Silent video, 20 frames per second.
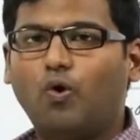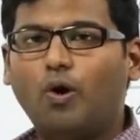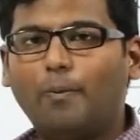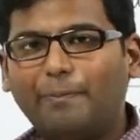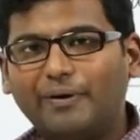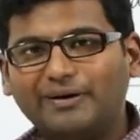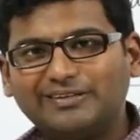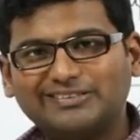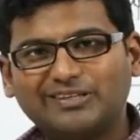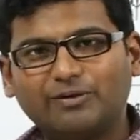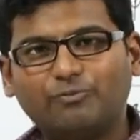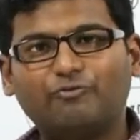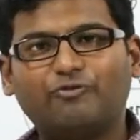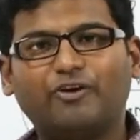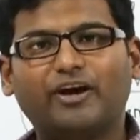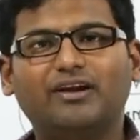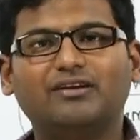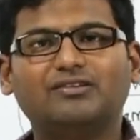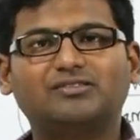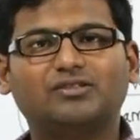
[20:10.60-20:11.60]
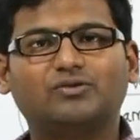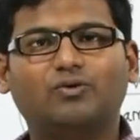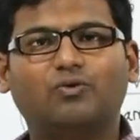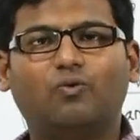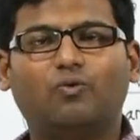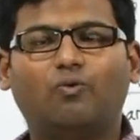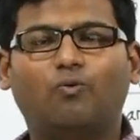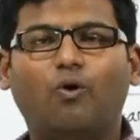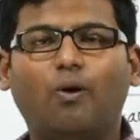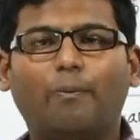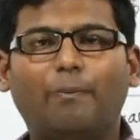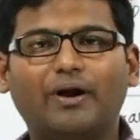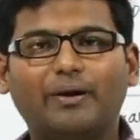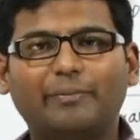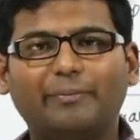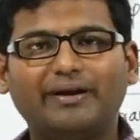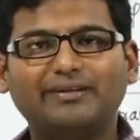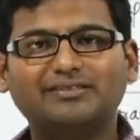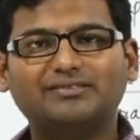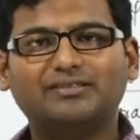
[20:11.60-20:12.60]
opened some files.
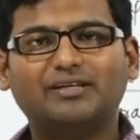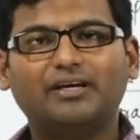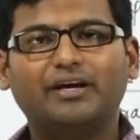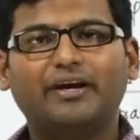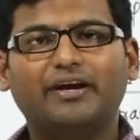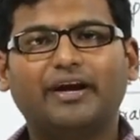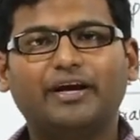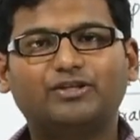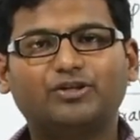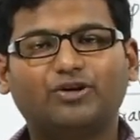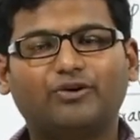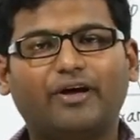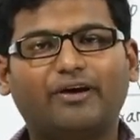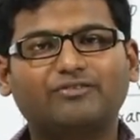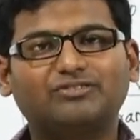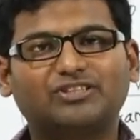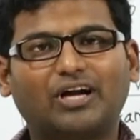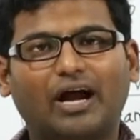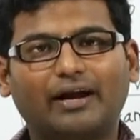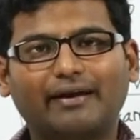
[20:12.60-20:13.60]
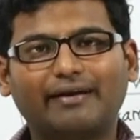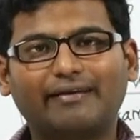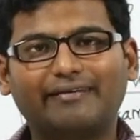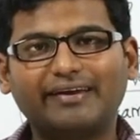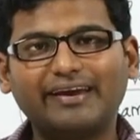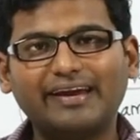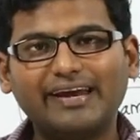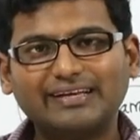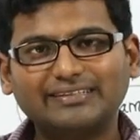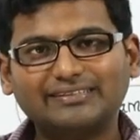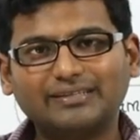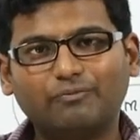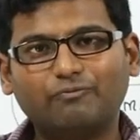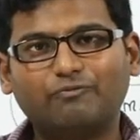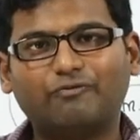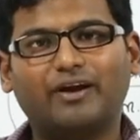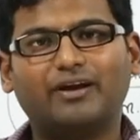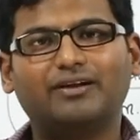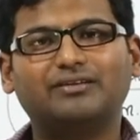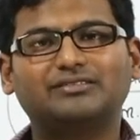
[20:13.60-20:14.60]
Open means it should have started reading
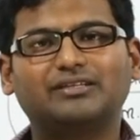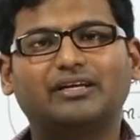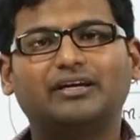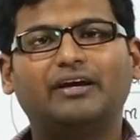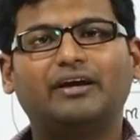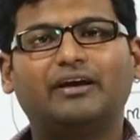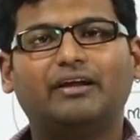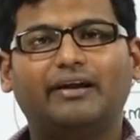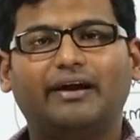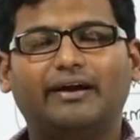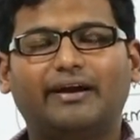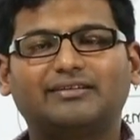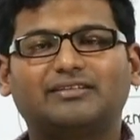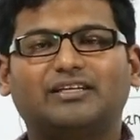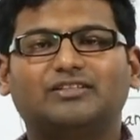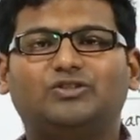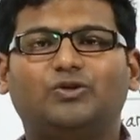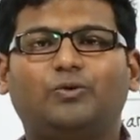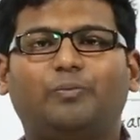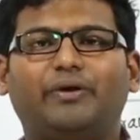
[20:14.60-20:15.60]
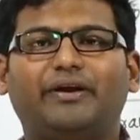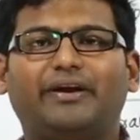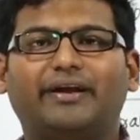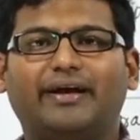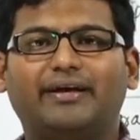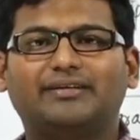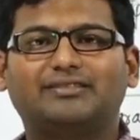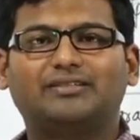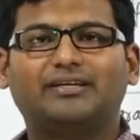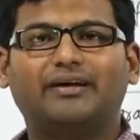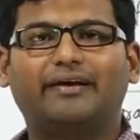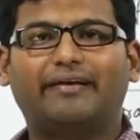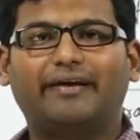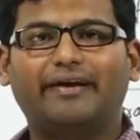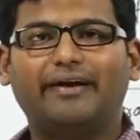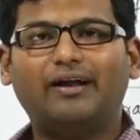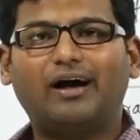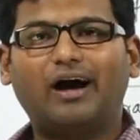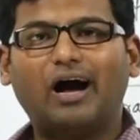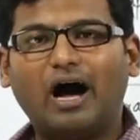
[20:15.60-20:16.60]
some files. Let us assume it has
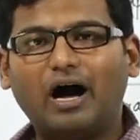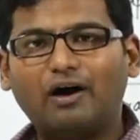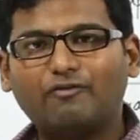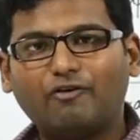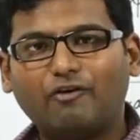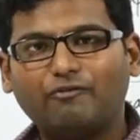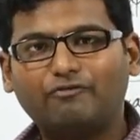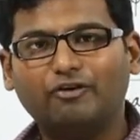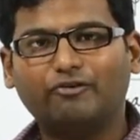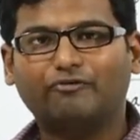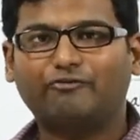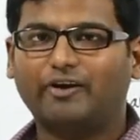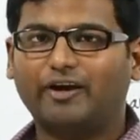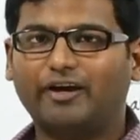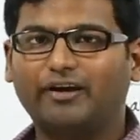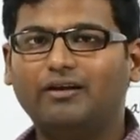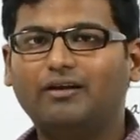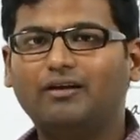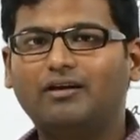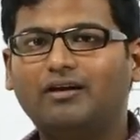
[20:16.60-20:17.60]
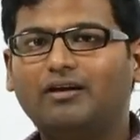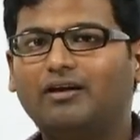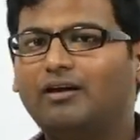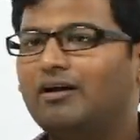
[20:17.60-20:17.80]
read half of the file